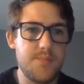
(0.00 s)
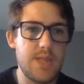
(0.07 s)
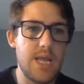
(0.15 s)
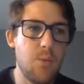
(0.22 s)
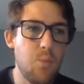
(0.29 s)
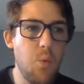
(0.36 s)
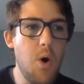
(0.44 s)

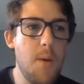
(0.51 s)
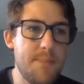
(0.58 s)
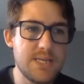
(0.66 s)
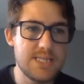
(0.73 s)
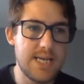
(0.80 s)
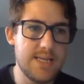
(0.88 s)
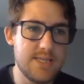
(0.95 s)
what
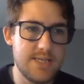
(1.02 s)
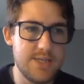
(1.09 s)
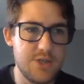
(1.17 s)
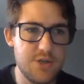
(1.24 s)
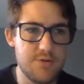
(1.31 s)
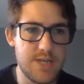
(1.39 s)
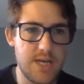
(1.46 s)

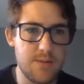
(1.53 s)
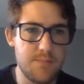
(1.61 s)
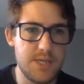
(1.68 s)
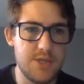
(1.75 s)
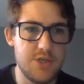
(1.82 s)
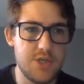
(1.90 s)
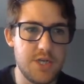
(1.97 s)
percentage use
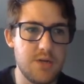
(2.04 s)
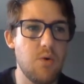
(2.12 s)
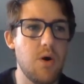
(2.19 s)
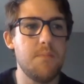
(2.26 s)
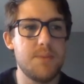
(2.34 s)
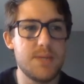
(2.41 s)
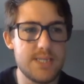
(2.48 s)
LPG,
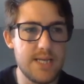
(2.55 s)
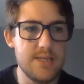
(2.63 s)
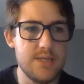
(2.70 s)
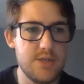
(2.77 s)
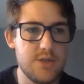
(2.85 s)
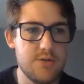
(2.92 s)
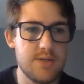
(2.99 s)
what
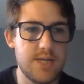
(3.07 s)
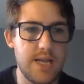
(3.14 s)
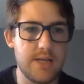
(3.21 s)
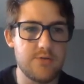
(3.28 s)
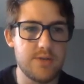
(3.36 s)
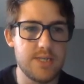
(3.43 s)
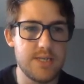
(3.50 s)
percentage use
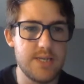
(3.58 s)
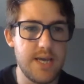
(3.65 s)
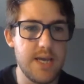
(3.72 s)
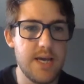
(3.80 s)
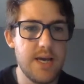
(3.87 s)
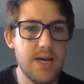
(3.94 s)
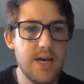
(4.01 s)

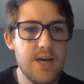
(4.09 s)
electricity.